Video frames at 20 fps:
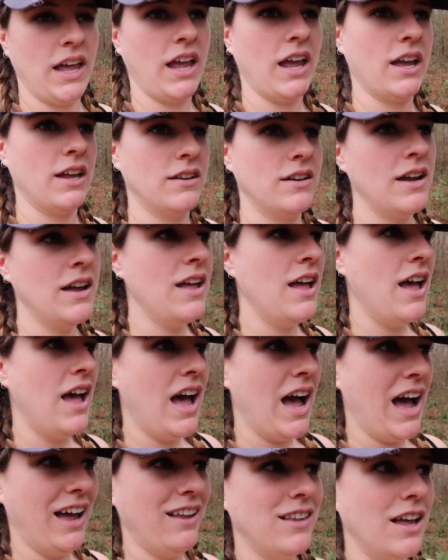and
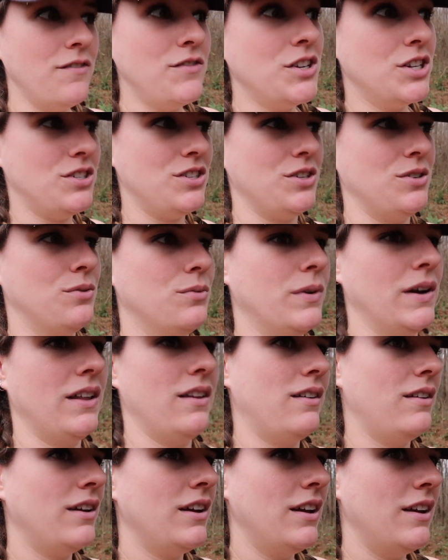I'd love to do
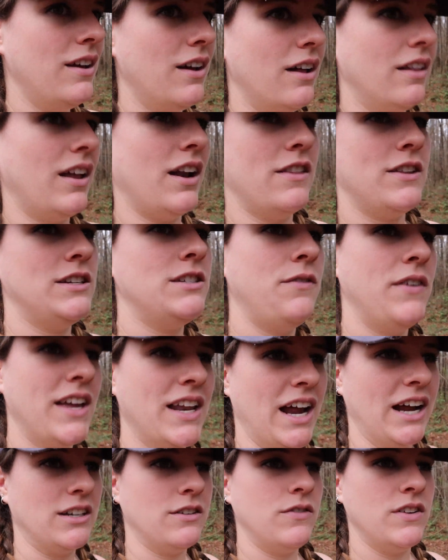what a lot of these
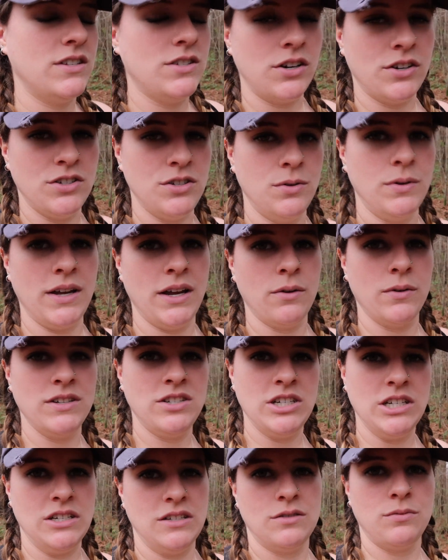vegan activists are doing,
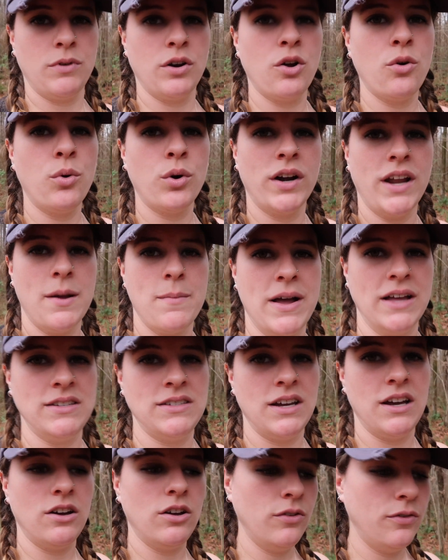which is recording
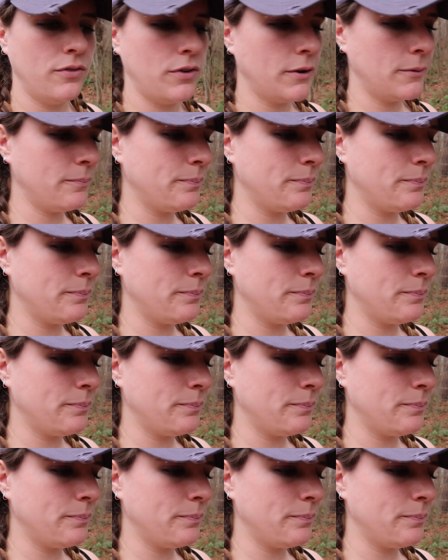myself